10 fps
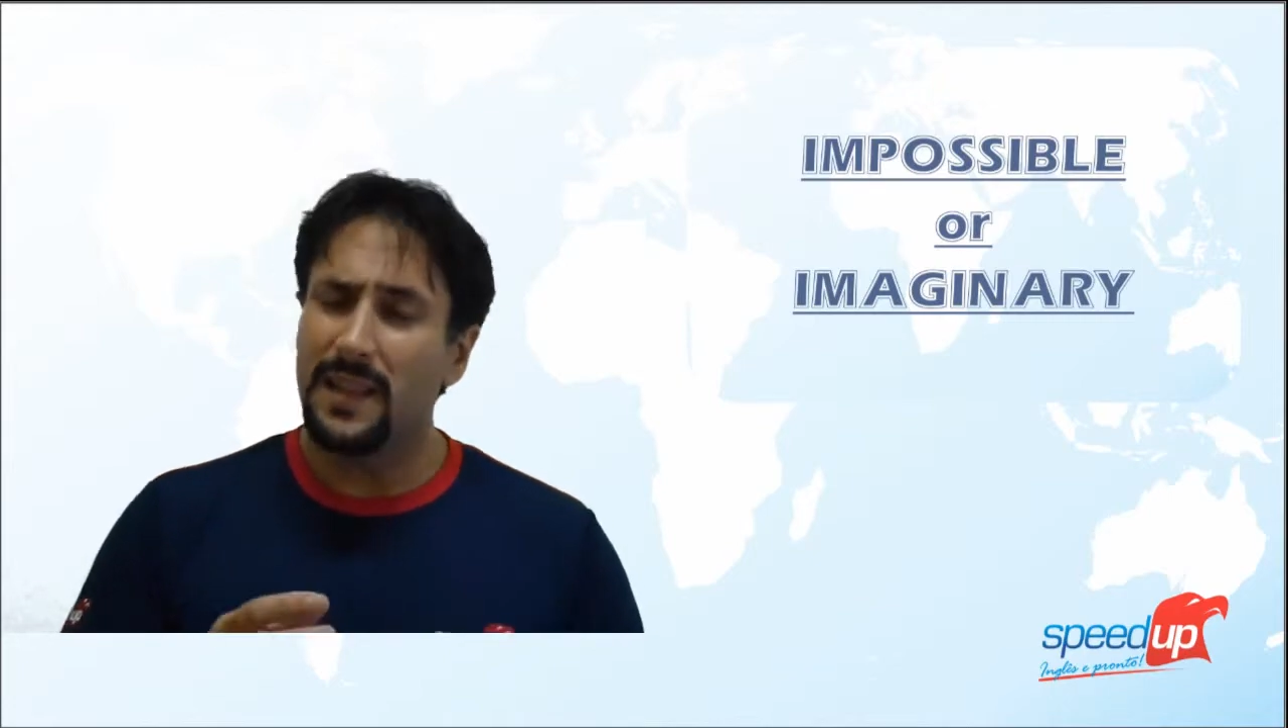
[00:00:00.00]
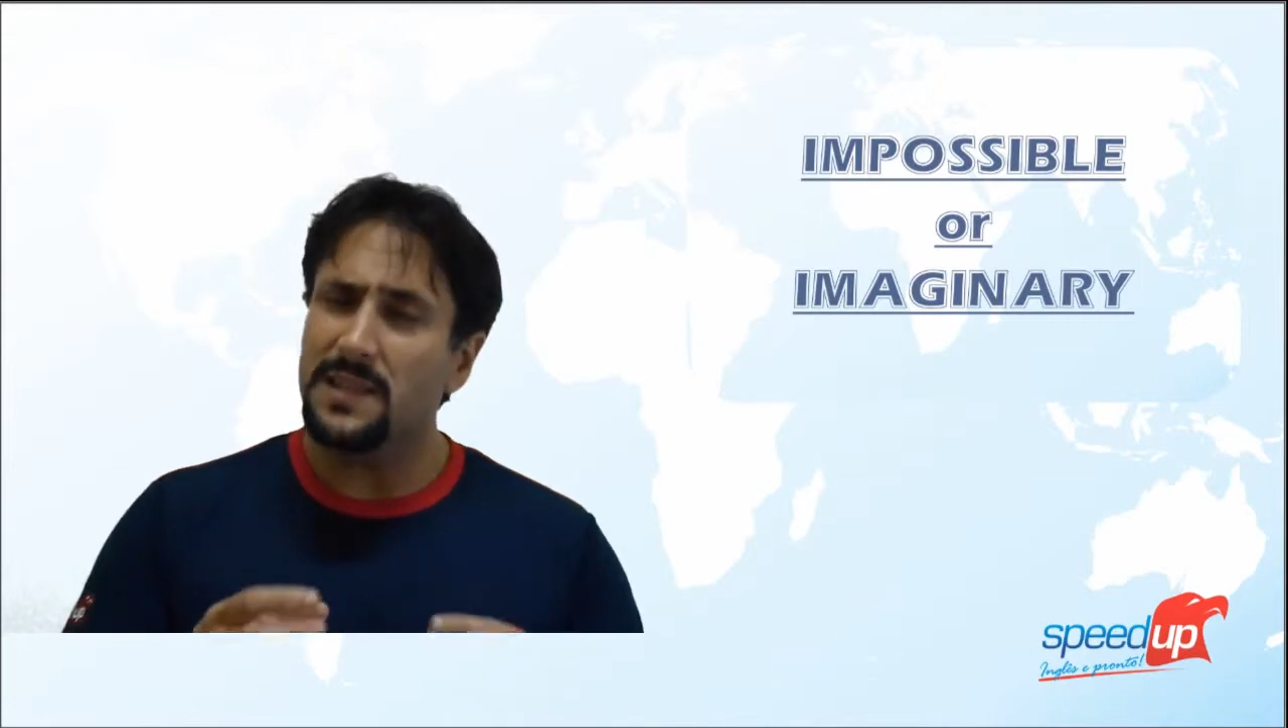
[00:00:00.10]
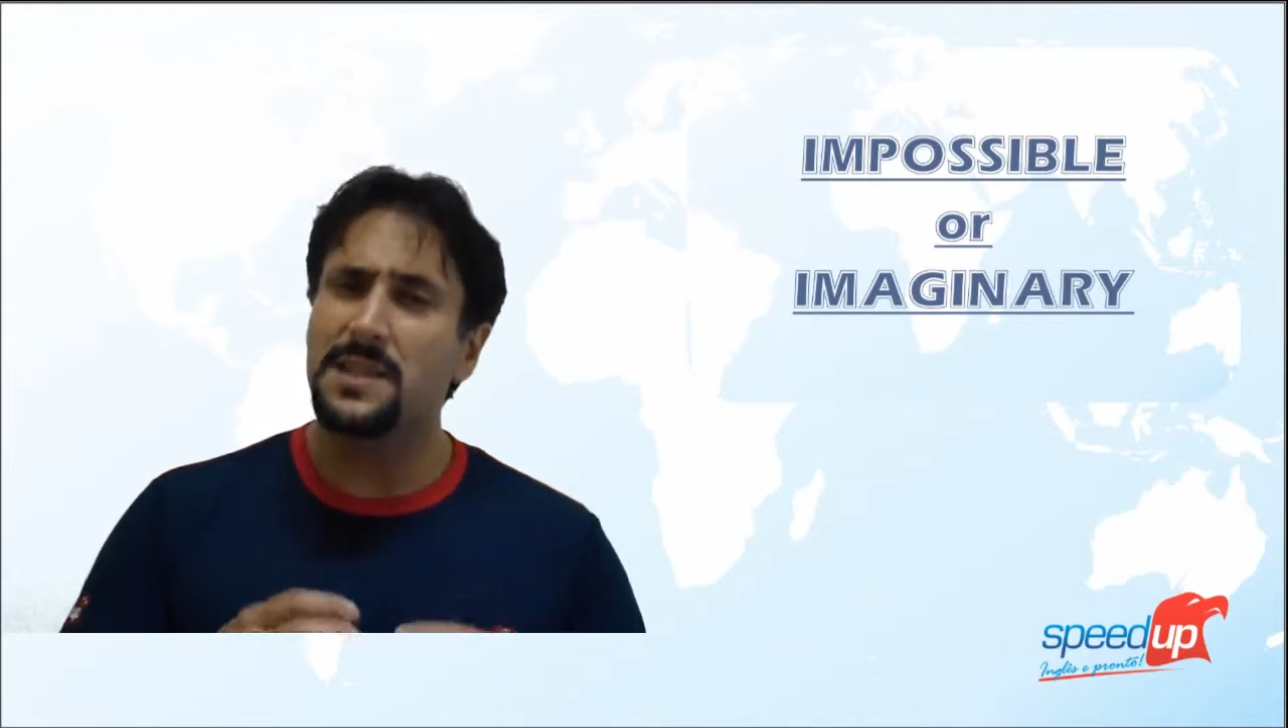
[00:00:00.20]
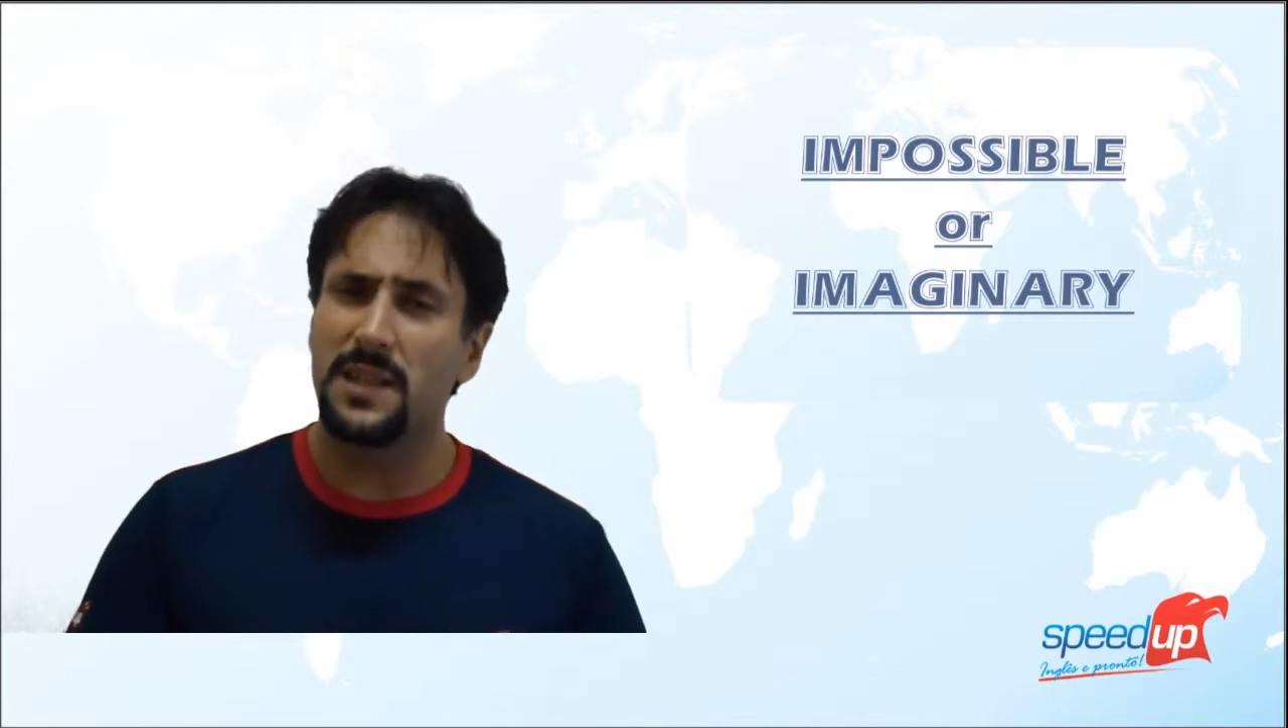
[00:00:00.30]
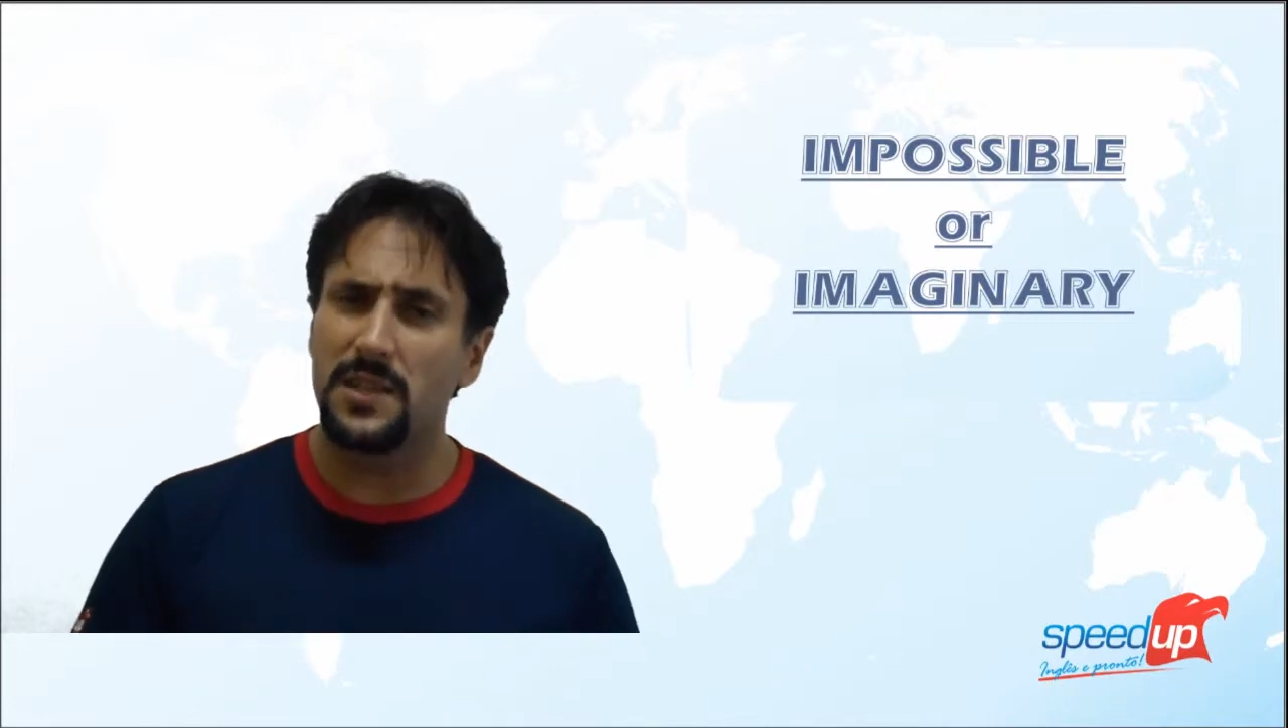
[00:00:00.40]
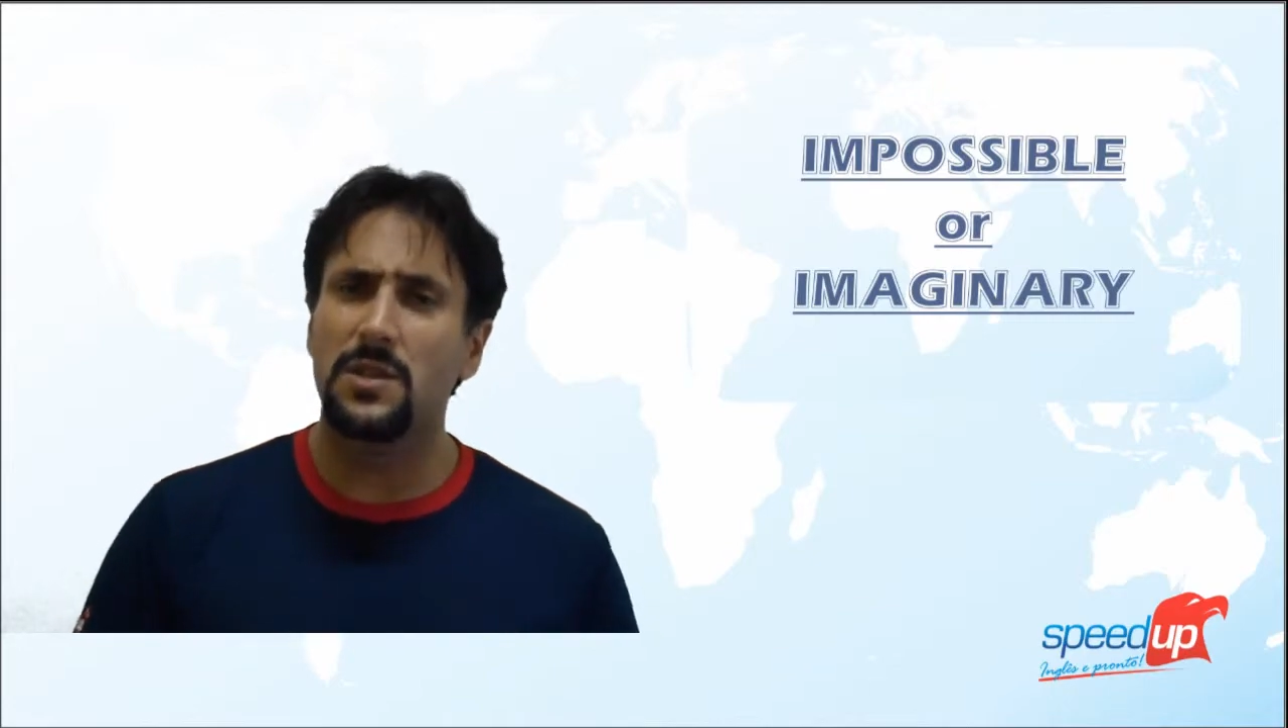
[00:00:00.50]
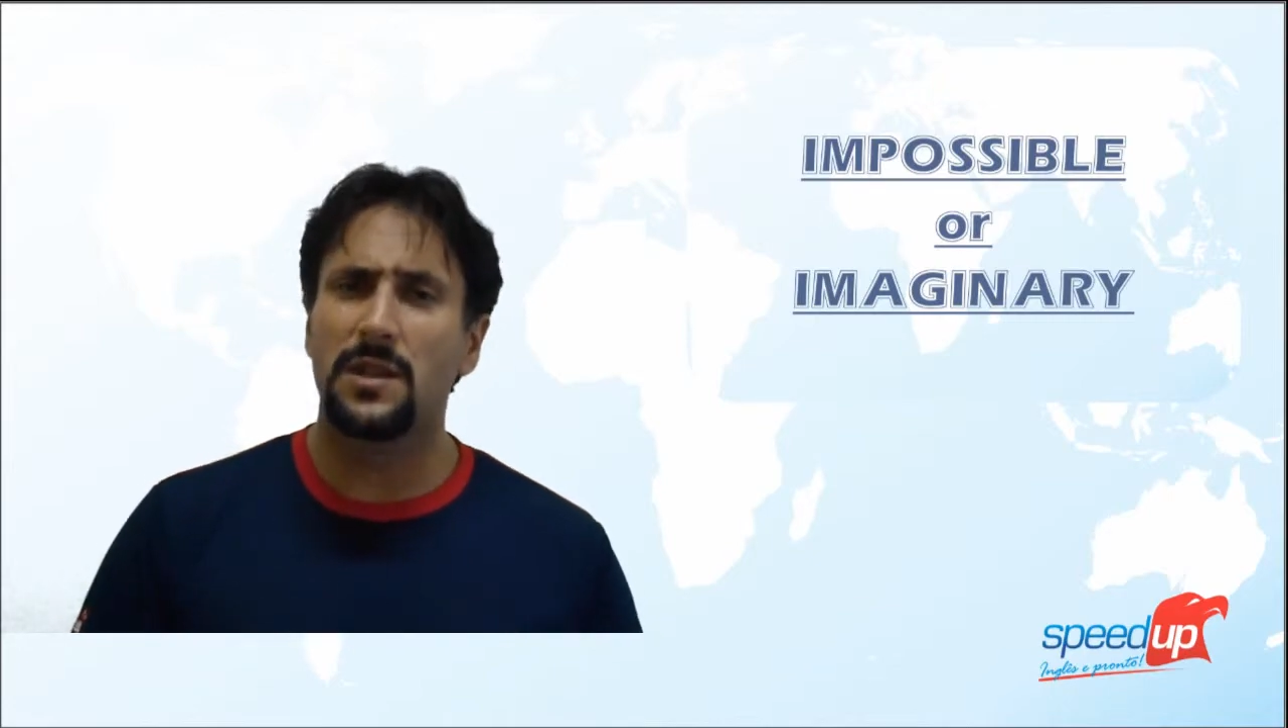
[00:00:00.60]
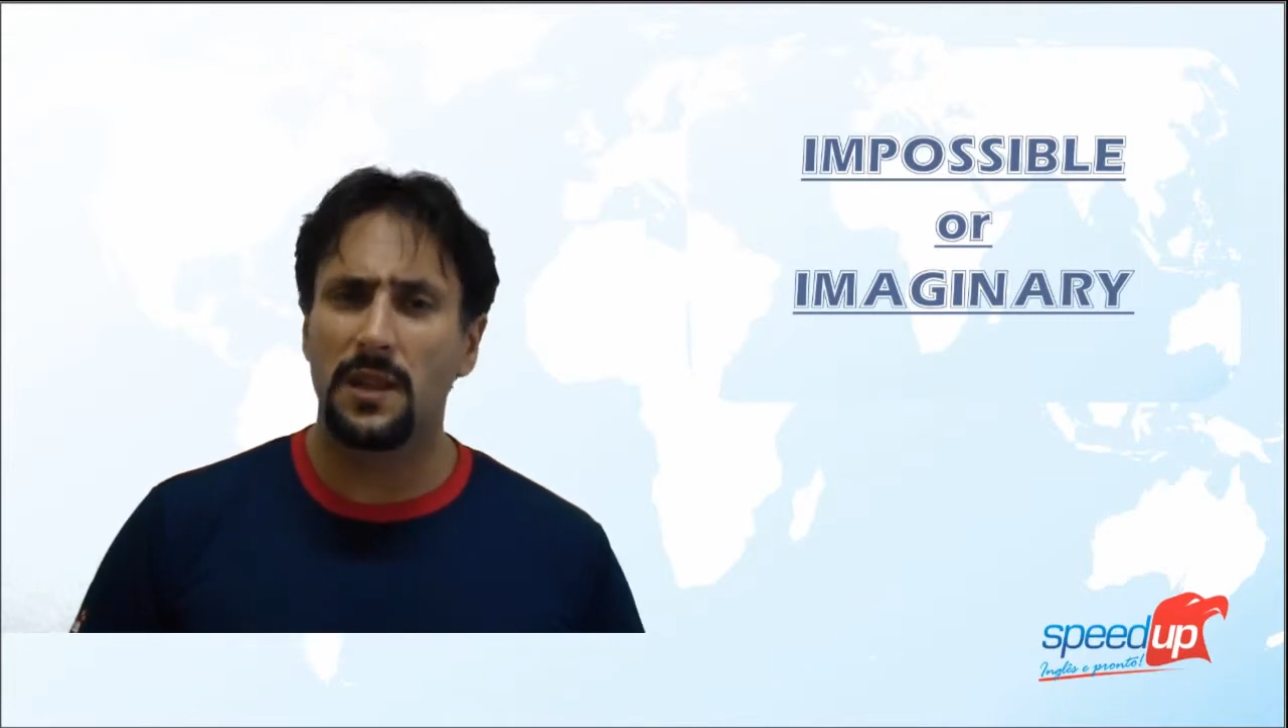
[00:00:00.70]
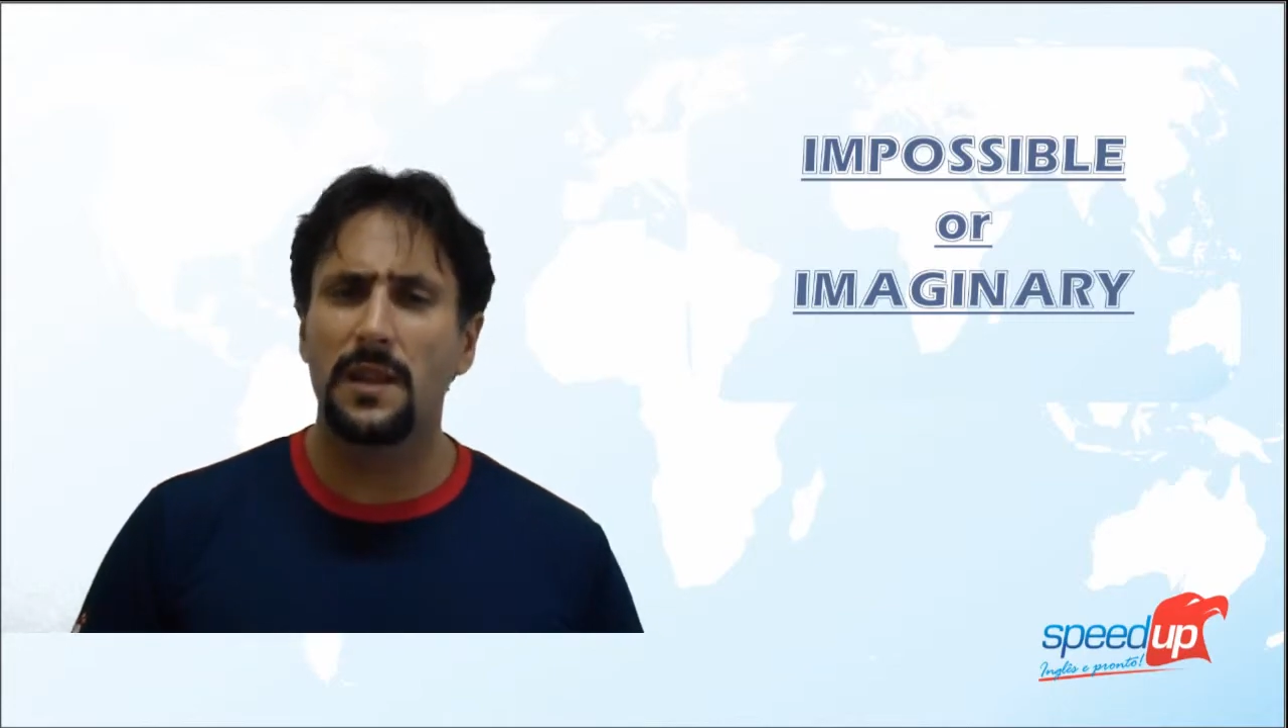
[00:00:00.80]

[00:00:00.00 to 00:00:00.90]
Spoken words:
Let's listen to